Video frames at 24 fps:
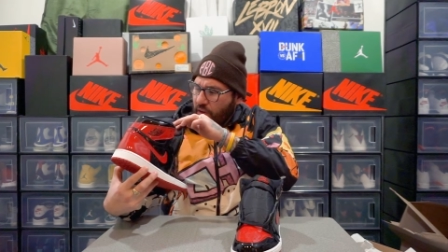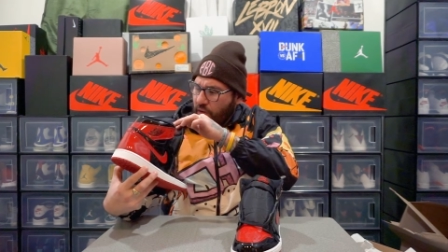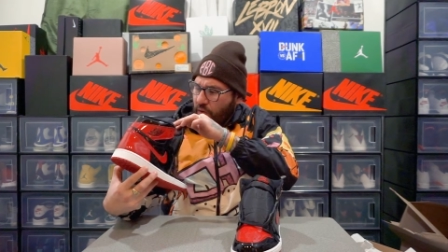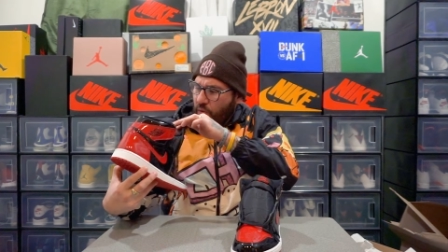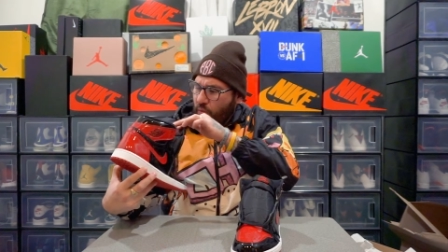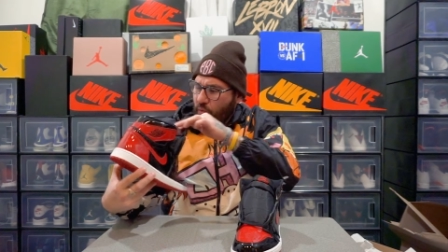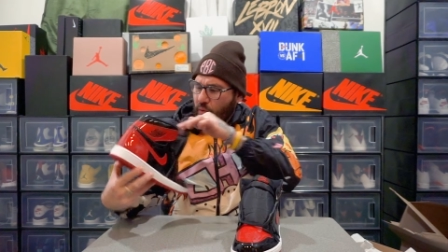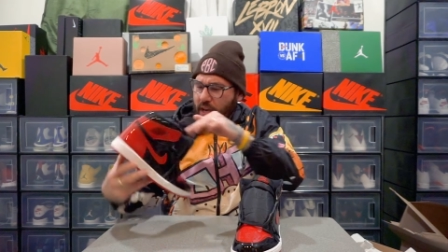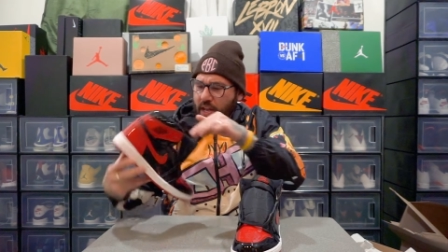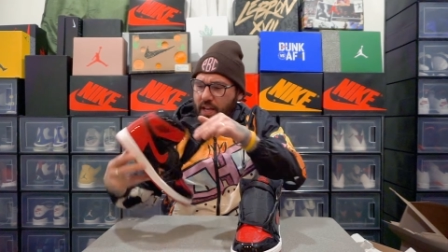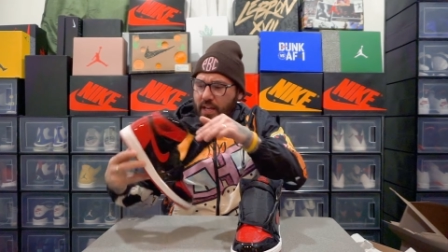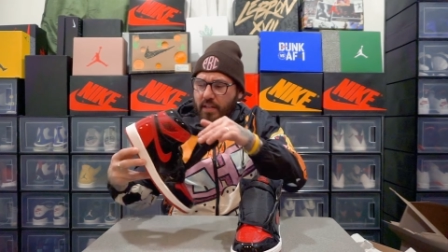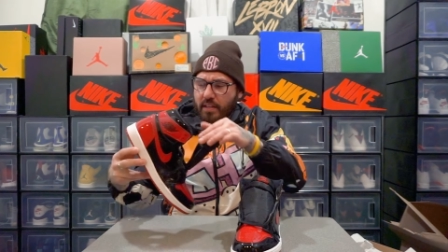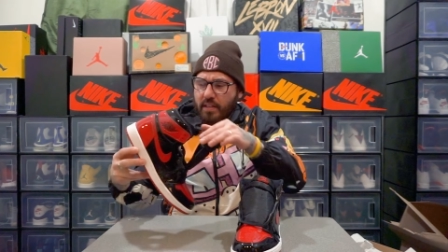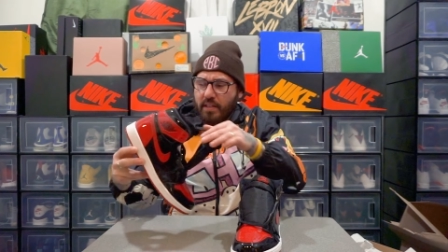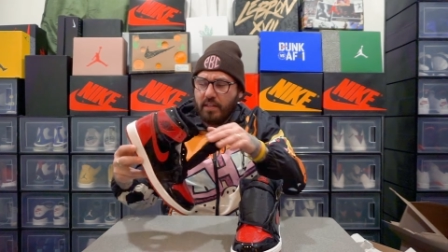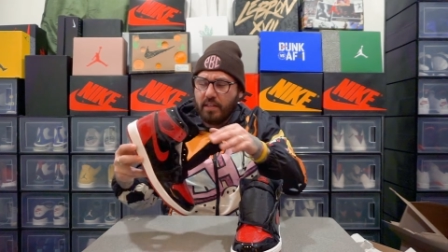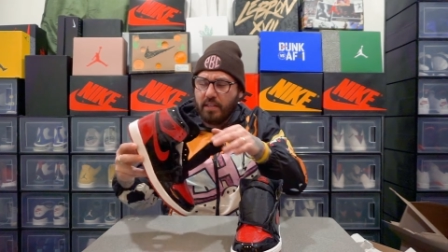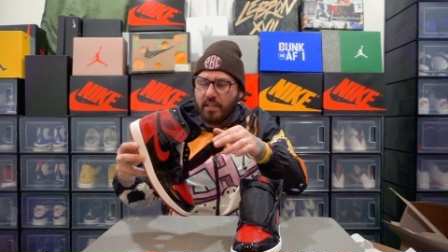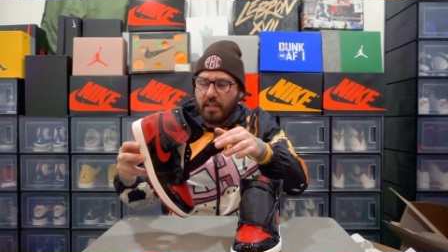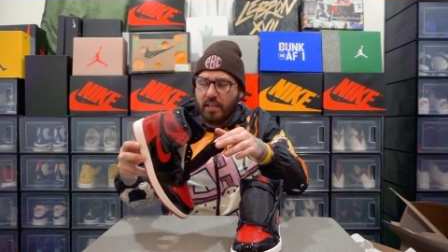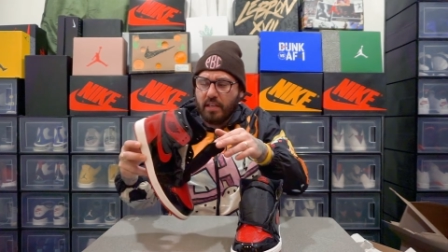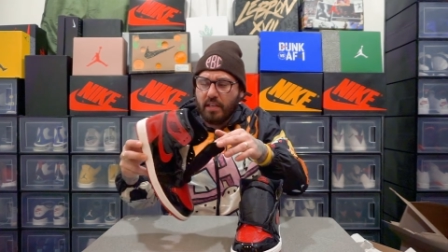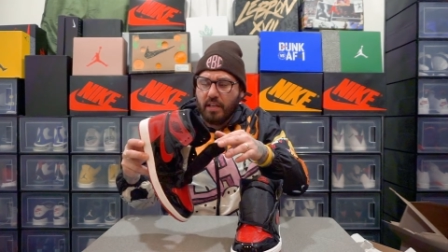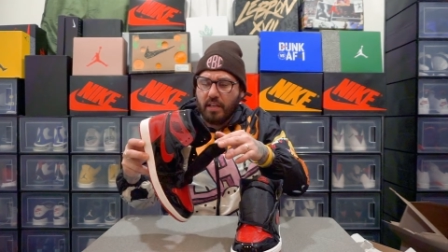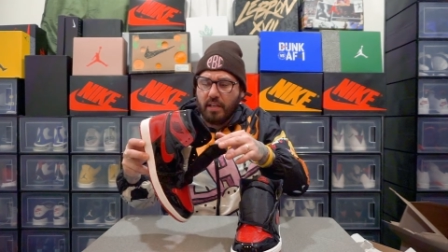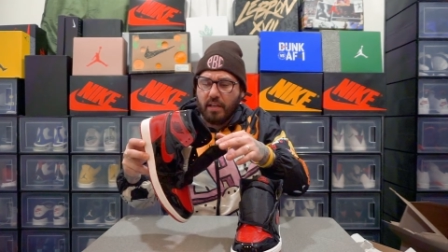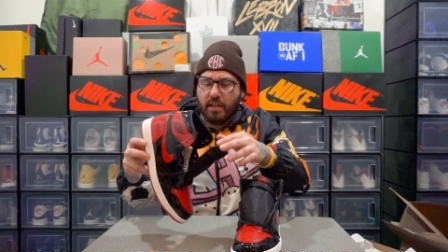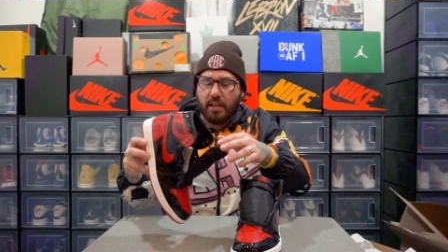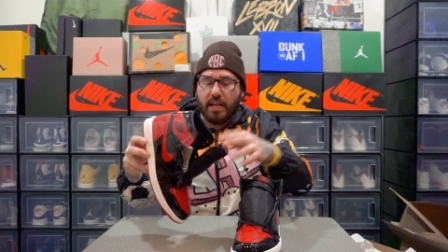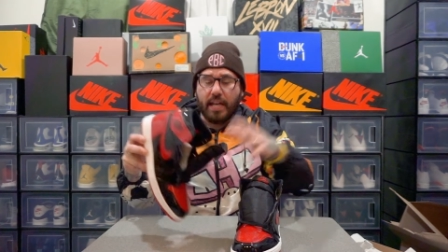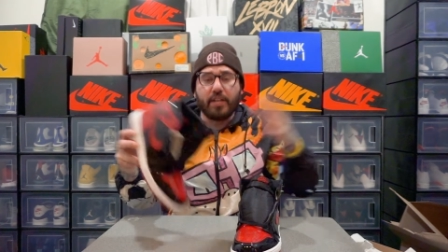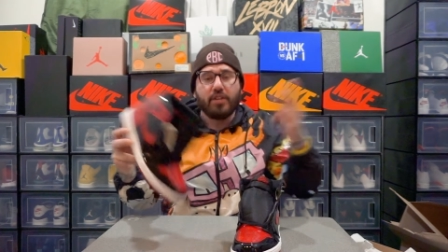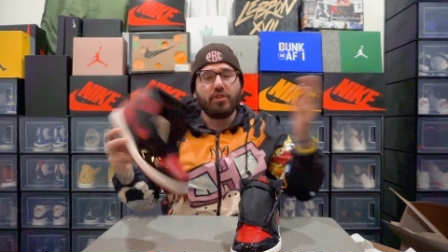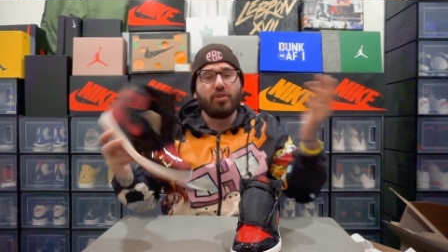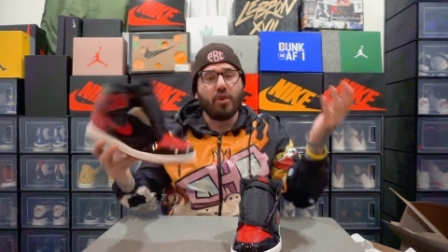when the,
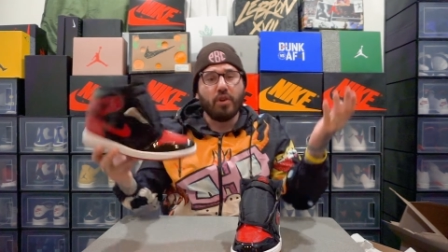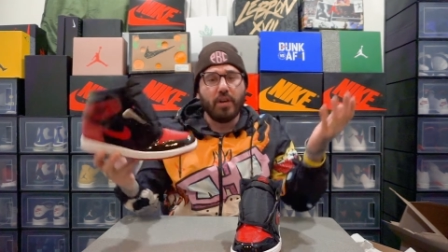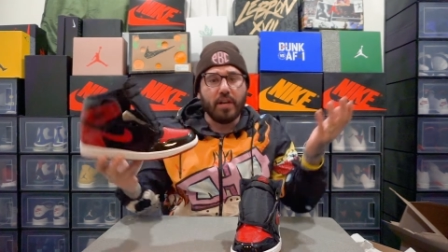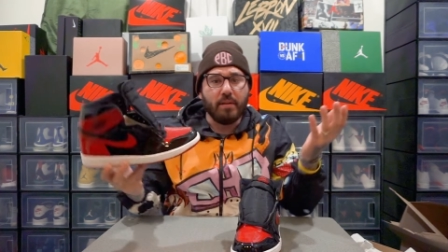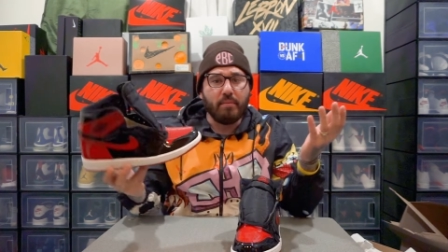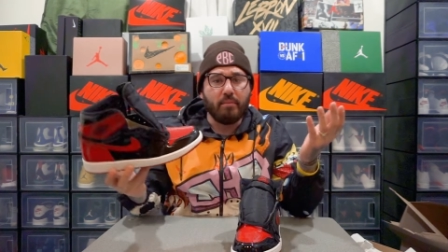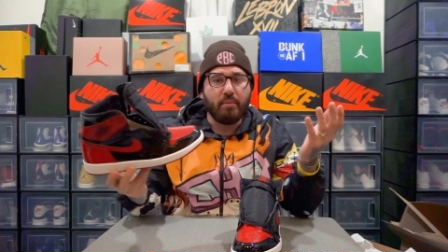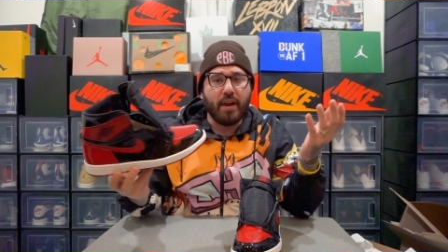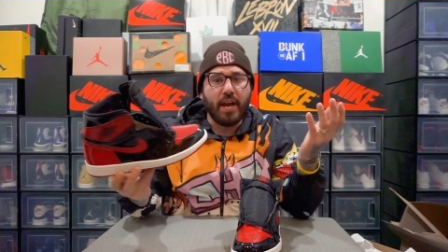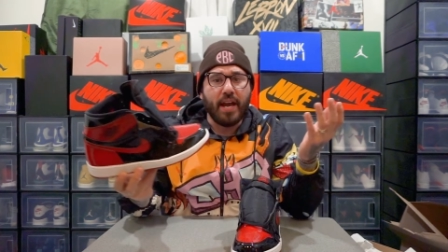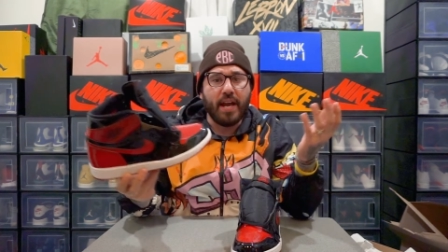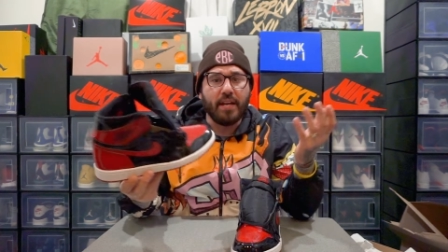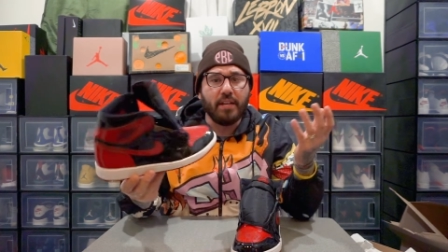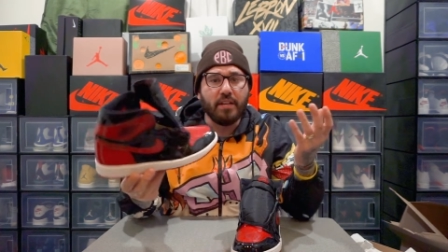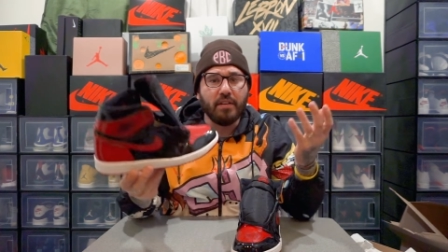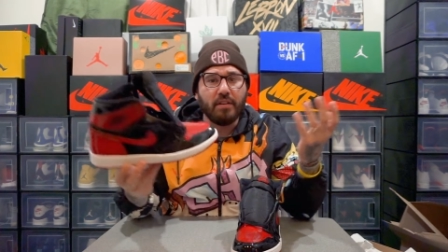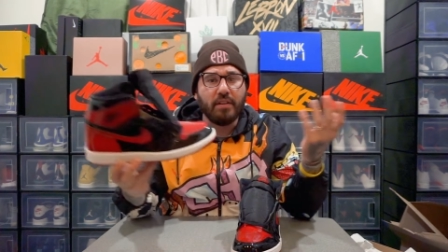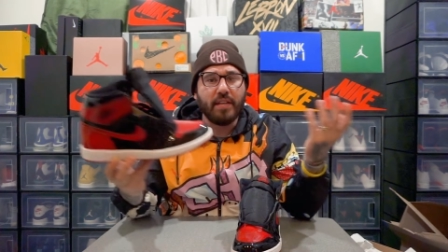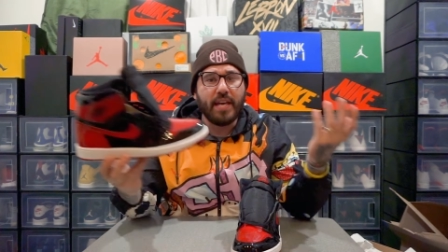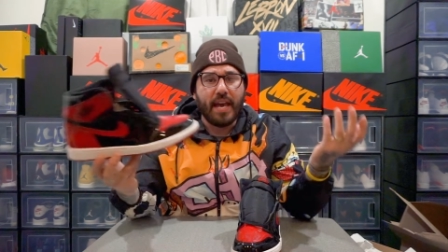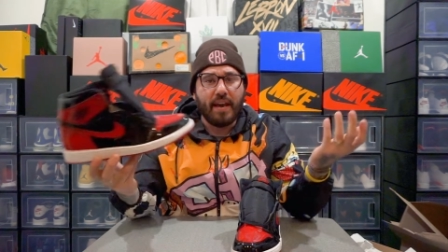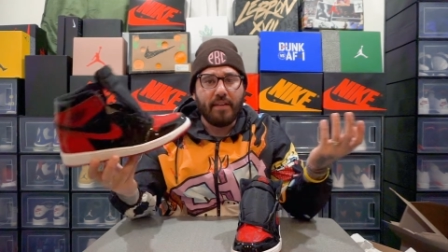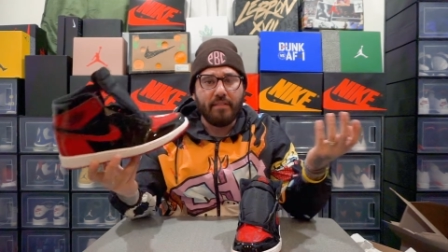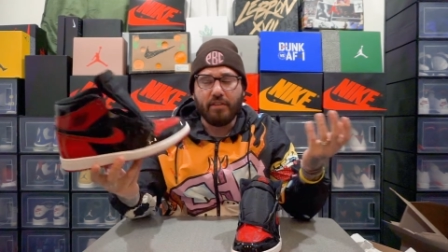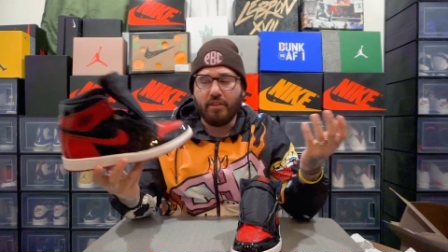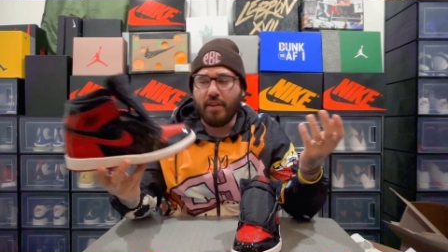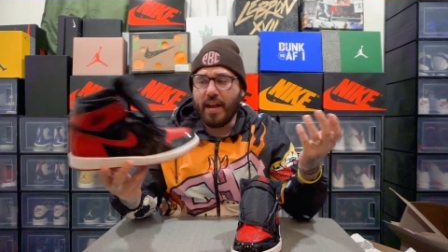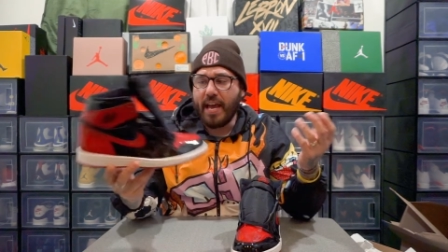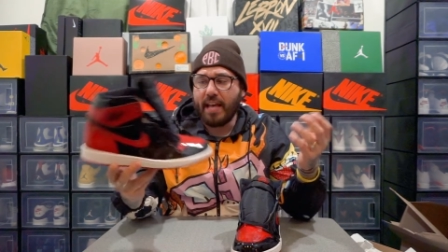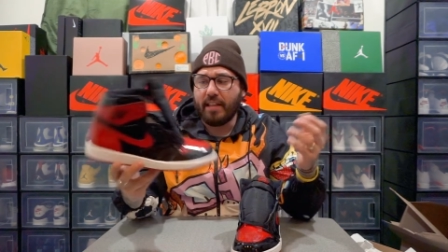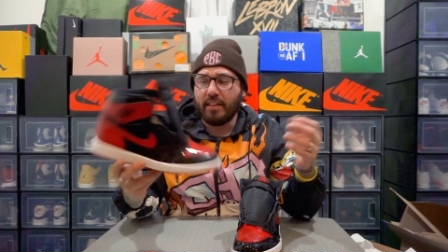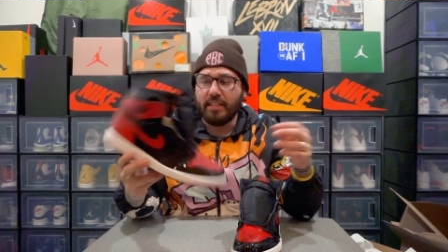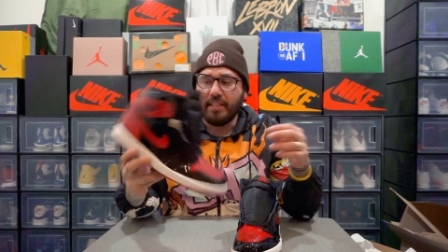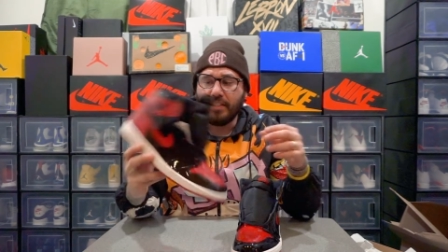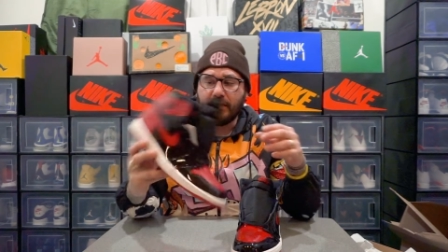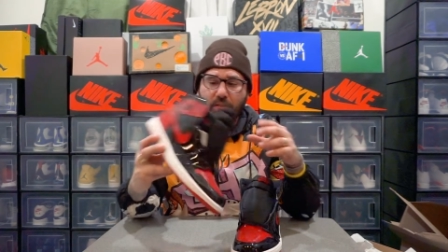like Jordan brand, you know, they have their
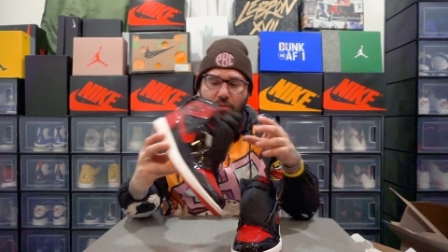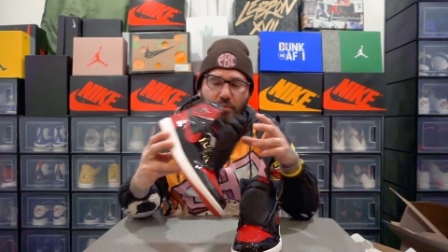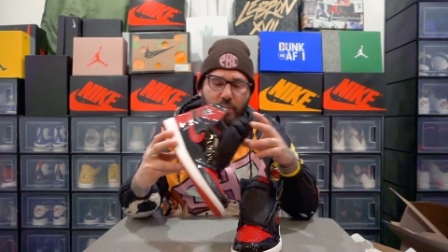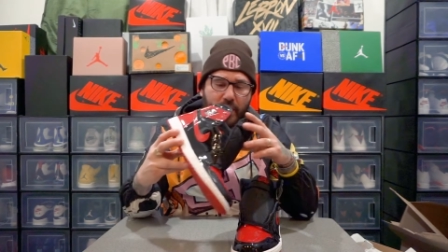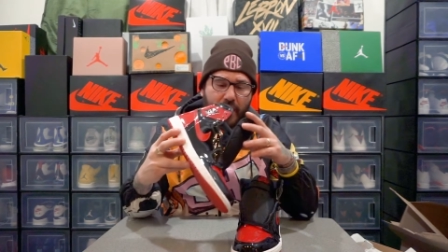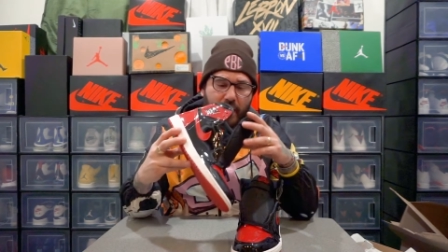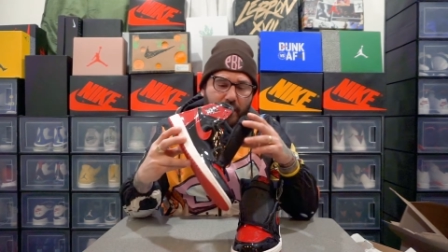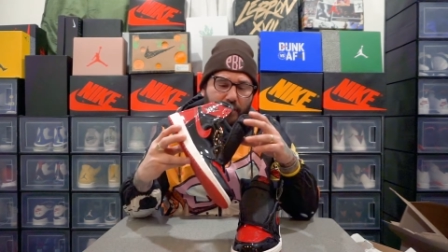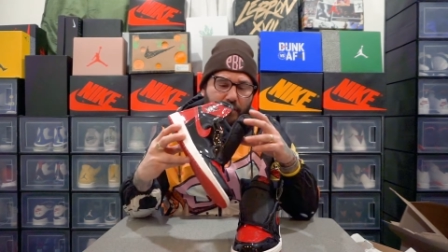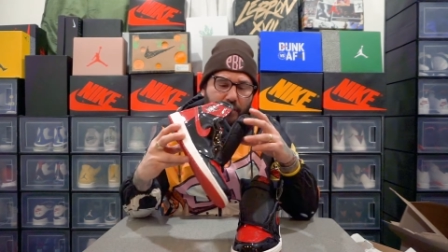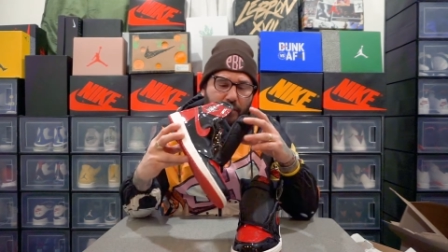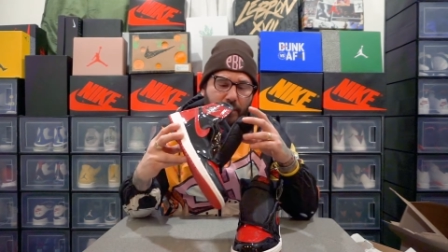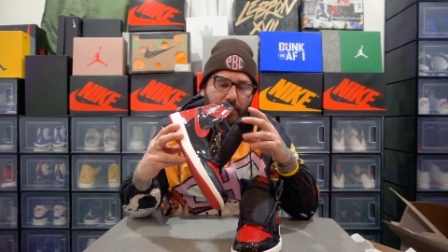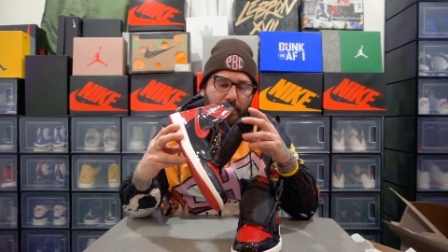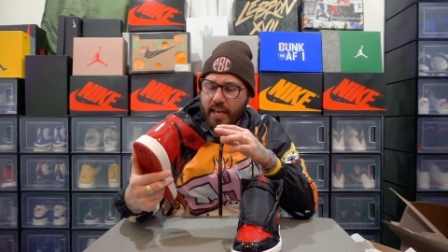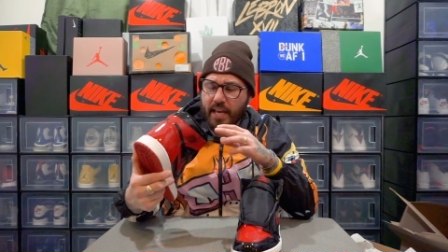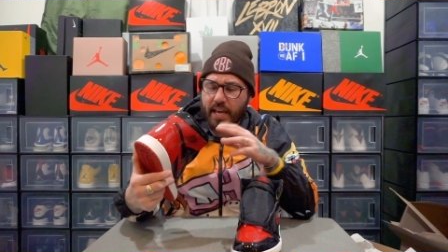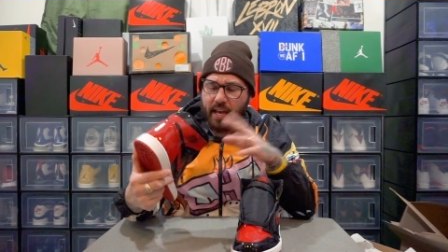athletes or whatever,